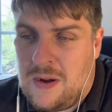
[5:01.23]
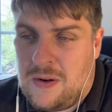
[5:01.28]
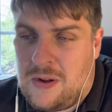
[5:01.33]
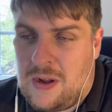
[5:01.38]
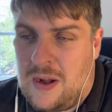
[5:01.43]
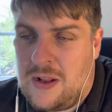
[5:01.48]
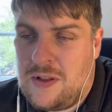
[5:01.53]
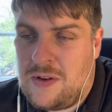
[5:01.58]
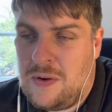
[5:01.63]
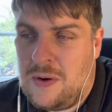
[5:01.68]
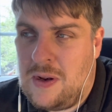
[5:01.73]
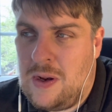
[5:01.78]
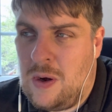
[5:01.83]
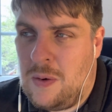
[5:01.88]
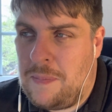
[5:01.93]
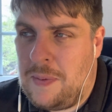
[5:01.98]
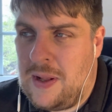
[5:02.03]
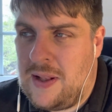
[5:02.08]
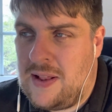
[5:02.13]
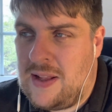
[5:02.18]
go into a little
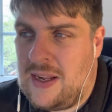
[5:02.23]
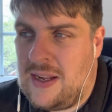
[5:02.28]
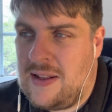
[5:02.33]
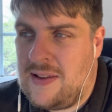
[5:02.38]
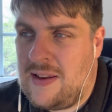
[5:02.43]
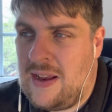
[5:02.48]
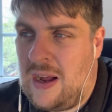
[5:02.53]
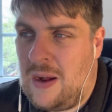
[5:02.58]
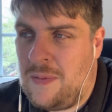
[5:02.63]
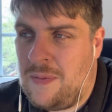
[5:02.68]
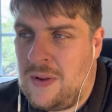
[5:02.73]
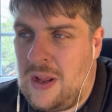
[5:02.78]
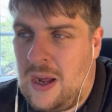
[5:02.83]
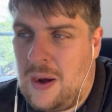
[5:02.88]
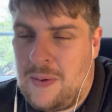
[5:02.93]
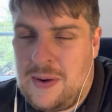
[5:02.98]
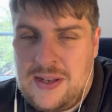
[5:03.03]
bit of detail now.